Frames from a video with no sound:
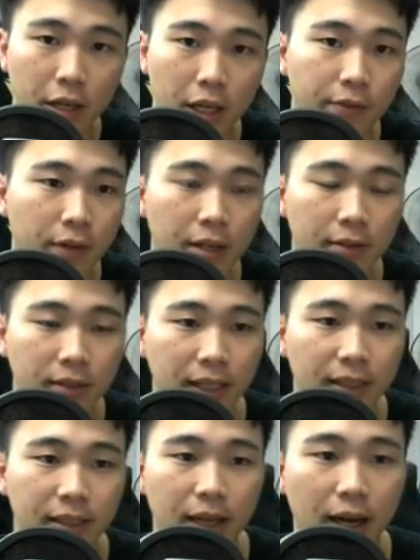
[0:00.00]
even if
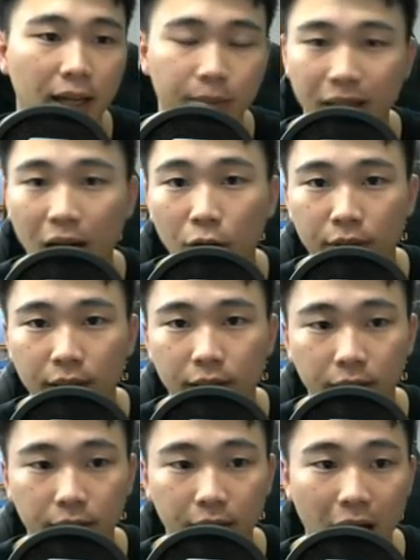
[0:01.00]
Seiya has been
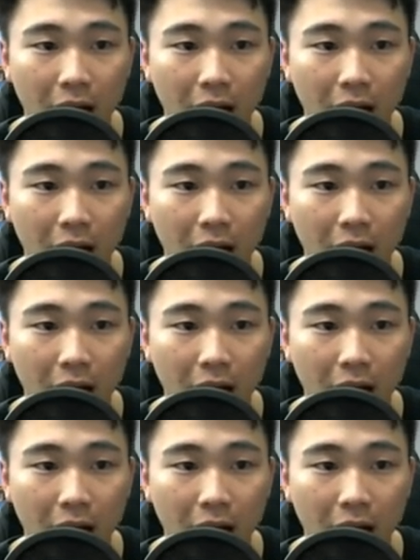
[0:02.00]
outdated,